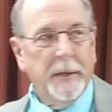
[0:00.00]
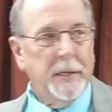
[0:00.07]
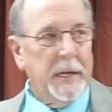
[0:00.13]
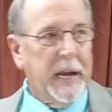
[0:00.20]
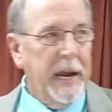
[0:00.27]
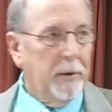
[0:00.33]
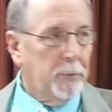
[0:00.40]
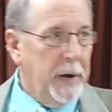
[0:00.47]
to
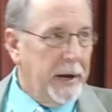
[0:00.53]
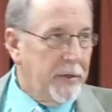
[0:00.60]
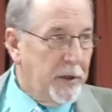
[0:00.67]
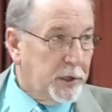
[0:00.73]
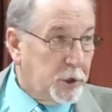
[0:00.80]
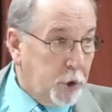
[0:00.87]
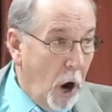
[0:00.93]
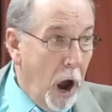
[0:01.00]
get rid of
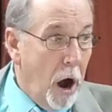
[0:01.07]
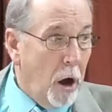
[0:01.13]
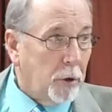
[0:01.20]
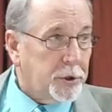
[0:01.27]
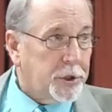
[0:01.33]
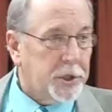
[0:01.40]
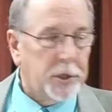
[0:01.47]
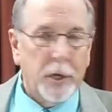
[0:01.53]
the
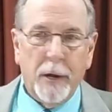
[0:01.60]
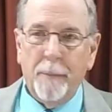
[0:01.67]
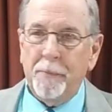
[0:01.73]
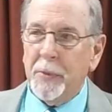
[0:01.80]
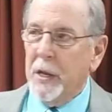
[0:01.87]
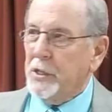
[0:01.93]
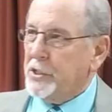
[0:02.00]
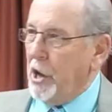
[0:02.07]
dross
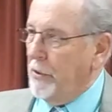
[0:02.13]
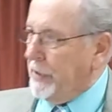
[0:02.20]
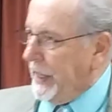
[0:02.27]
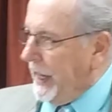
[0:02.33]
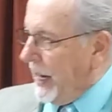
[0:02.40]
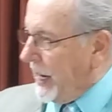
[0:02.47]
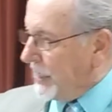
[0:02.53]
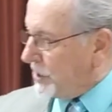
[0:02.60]
so that
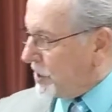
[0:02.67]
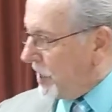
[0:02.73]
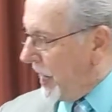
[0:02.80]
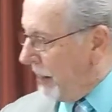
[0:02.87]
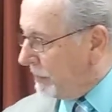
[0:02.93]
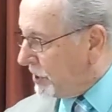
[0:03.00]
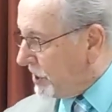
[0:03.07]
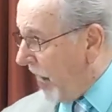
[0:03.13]
he can see
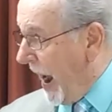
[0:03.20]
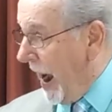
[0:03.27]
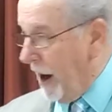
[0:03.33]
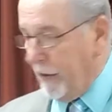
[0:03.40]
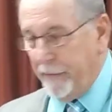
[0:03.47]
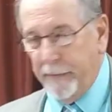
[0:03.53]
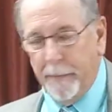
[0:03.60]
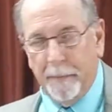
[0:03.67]
himself.
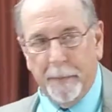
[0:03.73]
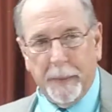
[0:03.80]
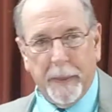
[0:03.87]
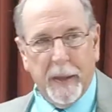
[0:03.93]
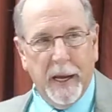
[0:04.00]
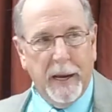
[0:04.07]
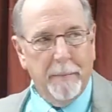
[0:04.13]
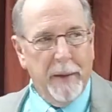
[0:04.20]

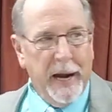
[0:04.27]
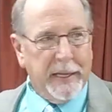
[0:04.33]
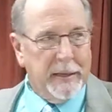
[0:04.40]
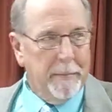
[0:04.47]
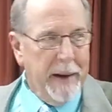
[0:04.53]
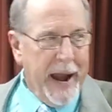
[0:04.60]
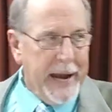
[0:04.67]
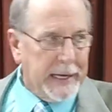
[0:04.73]
He made
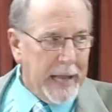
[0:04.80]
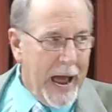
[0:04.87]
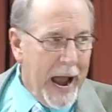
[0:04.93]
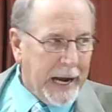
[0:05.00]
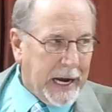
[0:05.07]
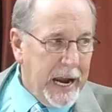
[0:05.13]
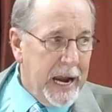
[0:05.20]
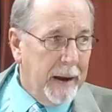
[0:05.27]
the man
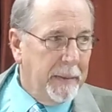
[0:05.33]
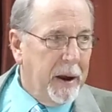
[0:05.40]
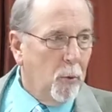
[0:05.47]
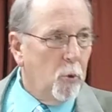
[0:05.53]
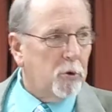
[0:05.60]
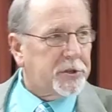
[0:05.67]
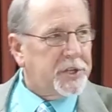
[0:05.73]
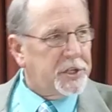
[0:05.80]
like him. He
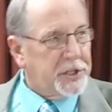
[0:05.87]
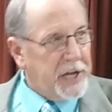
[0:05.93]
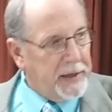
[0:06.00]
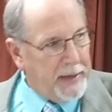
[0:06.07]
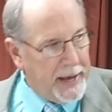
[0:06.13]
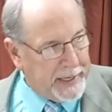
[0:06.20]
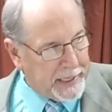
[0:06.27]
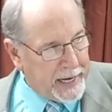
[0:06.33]
wants to see
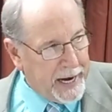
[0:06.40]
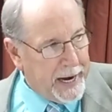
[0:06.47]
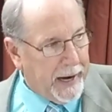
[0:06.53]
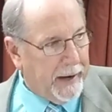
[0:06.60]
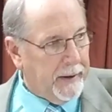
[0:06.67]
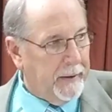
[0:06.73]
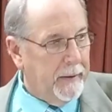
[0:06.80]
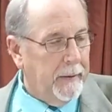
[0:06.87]
that again.
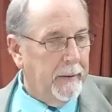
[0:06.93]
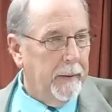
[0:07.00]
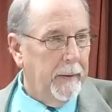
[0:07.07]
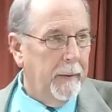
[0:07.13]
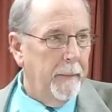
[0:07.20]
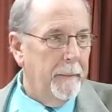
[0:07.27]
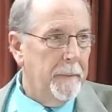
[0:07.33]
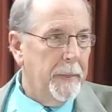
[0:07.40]

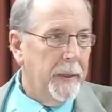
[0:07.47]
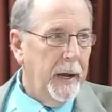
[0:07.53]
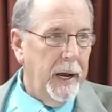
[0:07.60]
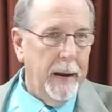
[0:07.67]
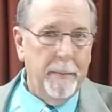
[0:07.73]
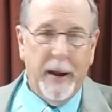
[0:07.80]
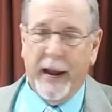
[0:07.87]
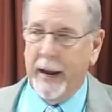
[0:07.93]

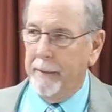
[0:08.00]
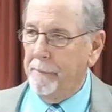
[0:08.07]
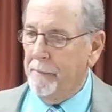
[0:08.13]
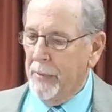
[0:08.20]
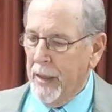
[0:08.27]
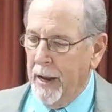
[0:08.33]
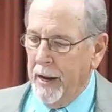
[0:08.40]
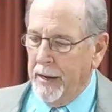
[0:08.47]
Amen. Amen.
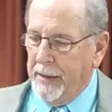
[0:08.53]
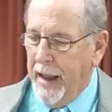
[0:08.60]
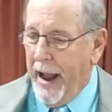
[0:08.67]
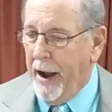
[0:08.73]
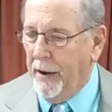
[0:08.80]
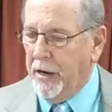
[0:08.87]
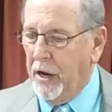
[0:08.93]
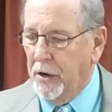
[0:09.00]

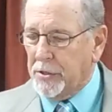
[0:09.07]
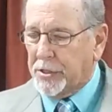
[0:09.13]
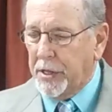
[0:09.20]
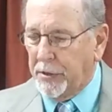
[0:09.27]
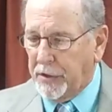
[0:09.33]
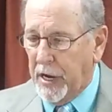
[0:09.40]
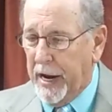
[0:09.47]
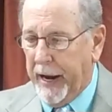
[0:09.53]
Now, here's
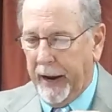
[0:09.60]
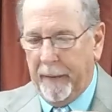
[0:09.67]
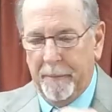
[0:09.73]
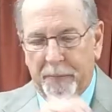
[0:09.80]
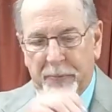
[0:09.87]
the thing.